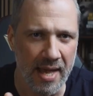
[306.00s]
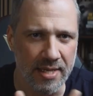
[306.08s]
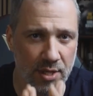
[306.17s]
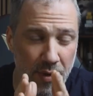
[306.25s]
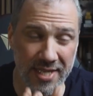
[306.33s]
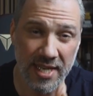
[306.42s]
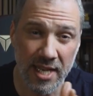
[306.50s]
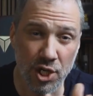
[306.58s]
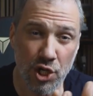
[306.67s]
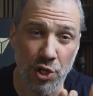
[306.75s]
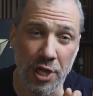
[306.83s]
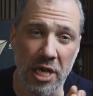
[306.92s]
So
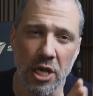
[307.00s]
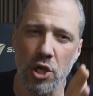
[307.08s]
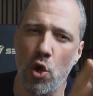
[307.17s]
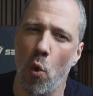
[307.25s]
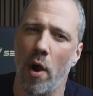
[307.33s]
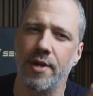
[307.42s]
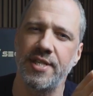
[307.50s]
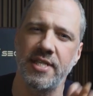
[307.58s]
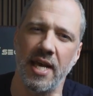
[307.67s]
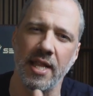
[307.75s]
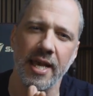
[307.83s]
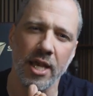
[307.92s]
essentially, you are
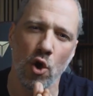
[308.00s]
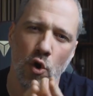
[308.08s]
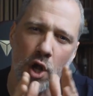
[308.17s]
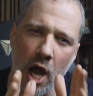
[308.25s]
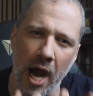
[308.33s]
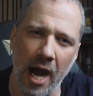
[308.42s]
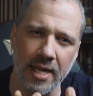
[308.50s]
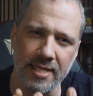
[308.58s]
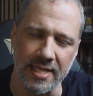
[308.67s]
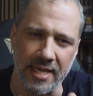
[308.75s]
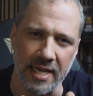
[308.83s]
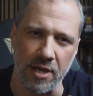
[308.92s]
selling your
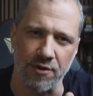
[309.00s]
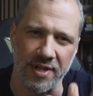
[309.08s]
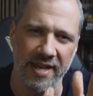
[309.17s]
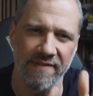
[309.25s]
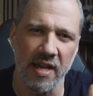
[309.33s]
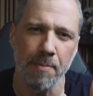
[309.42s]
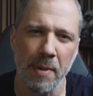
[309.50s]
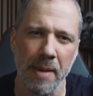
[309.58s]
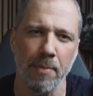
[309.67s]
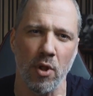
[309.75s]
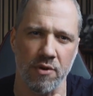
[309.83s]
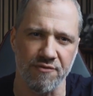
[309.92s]
content here, giving
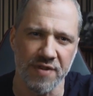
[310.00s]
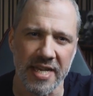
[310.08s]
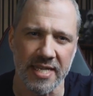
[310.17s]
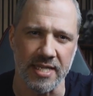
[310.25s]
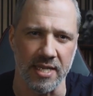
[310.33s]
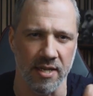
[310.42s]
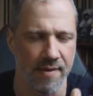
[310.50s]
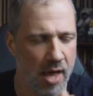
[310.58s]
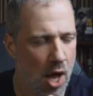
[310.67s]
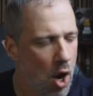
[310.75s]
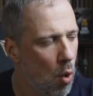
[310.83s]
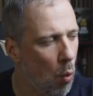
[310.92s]
people a reason
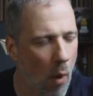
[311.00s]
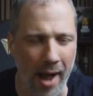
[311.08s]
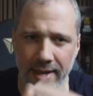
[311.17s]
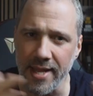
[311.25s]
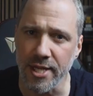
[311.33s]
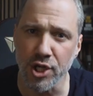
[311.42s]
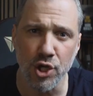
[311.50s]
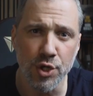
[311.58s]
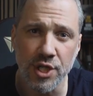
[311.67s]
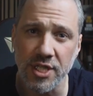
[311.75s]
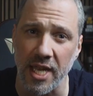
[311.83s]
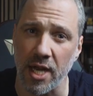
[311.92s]
why they
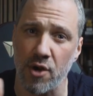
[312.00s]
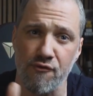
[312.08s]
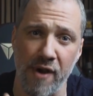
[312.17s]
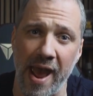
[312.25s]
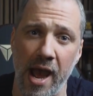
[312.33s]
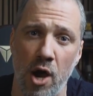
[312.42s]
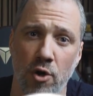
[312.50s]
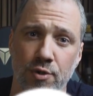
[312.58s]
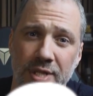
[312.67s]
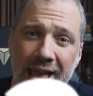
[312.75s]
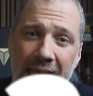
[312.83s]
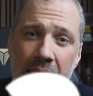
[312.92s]
should stick
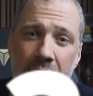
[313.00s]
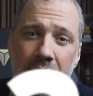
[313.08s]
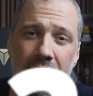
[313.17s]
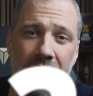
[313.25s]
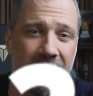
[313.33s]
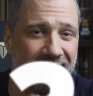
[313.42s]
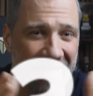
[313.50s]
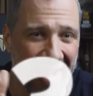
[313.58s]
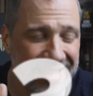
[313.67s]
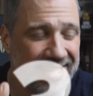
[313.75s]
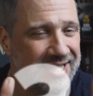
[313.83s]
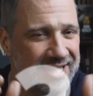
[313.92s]
around and
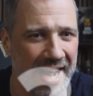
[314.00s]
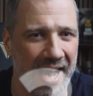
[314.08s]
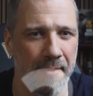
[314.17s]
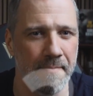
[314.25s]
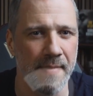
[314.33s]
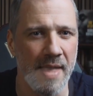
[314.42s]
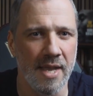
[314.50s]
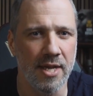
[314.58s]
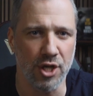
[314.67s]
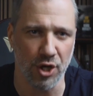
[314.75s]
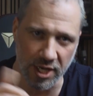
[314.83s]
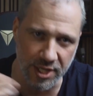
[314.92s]
invest time
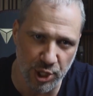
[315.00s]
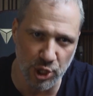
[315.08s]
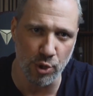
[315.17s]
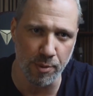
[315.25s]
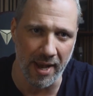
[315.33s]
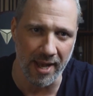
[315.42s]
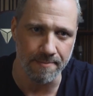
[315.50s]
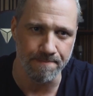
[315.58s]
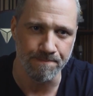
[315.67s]
to consume it.